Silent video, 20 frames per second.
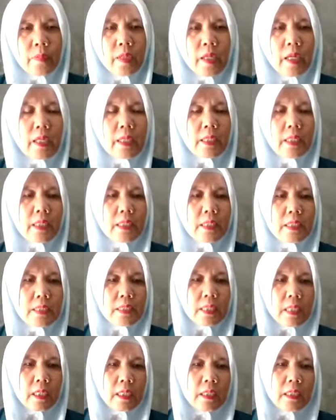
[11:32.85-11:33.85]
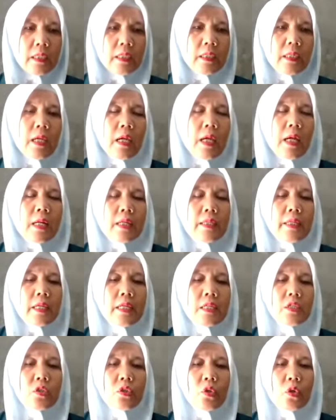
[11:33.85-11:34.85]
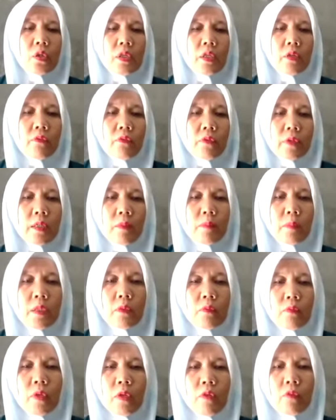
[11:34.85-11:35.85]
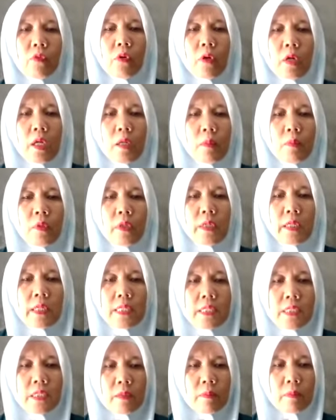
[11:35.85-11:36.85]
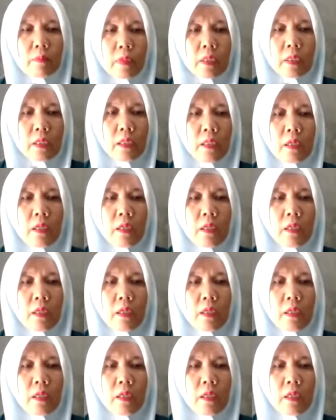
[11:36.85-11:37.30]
And then the second, there is no difference between vocabulary achievement